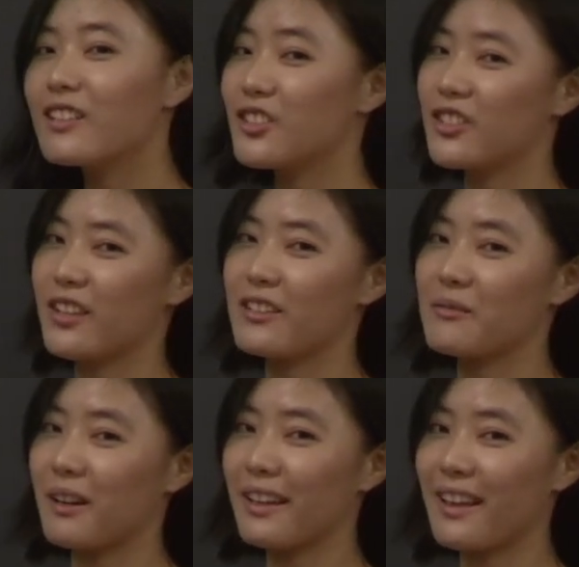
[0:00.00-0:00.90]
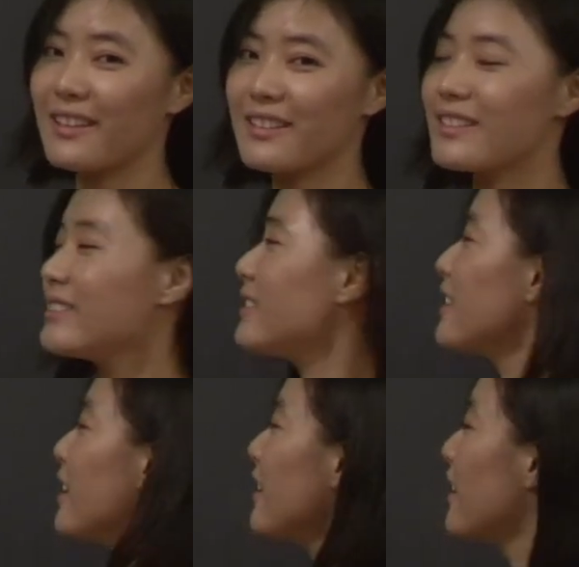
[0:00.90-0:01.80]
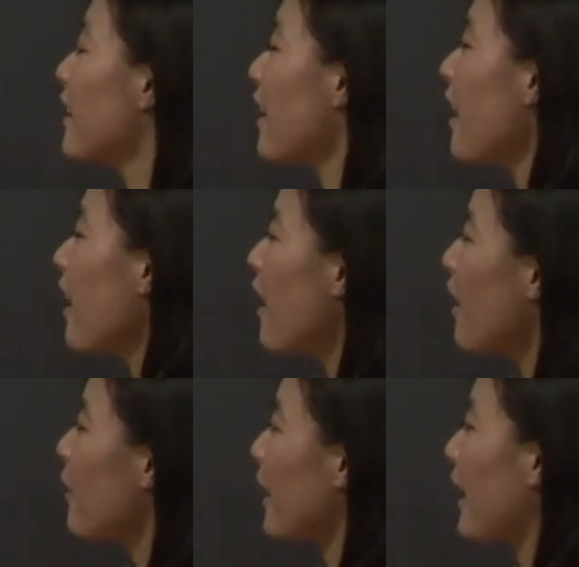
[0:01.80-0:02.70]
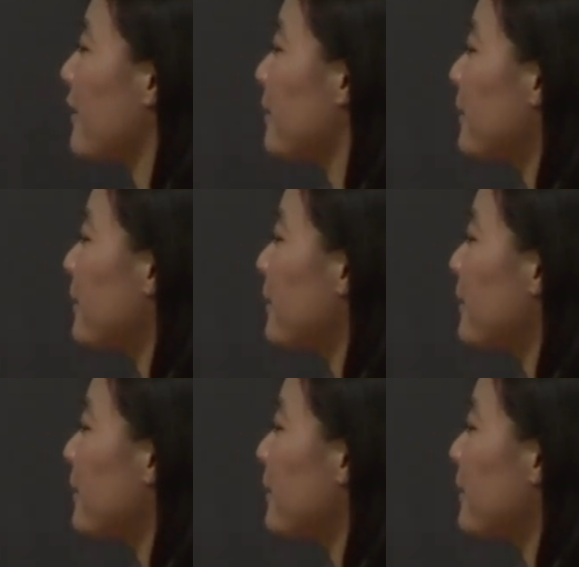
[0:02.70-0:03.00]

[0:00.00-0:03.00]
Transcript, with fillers: Did you get the right answer? Okay,